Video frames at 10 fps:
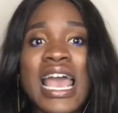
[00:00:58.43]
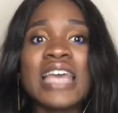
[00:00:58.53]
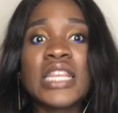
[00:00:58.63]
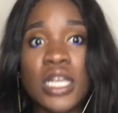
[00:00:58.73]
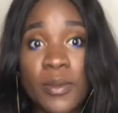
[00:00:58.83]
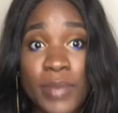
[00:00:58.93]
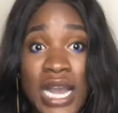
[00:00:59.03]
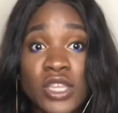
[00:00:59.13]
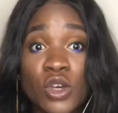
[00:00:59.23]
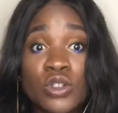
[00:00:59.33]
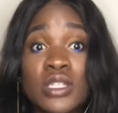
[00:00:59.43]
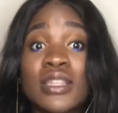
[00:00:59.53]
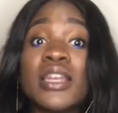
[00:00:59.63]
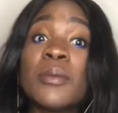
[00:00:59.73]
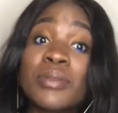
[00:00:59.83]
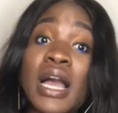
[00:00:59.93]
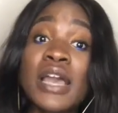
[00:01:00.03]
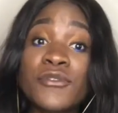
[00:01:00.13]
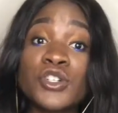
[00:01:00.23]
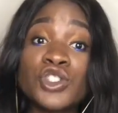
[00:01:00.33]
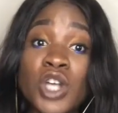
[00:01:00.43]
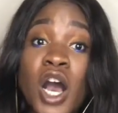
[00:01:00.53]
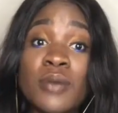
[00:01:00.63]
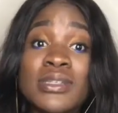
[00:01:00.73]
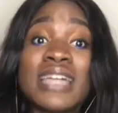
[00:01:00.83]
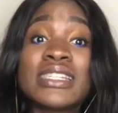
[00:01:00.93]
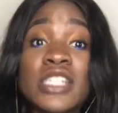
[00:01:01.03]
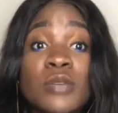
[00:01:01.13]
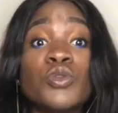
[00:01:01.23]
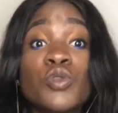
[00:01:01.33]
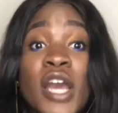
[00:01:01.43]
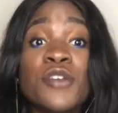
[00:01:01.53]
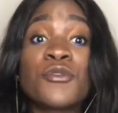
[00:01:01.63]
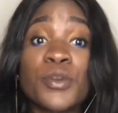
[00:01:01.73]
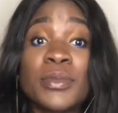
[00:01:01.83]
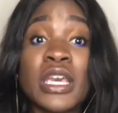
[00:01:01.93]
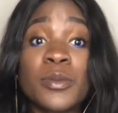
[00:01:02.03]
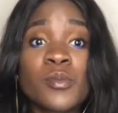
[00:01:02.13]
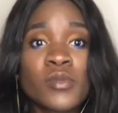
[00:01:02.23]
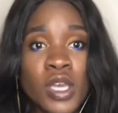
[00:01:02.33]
and then combine those to then apply for jobs that seemed right for me.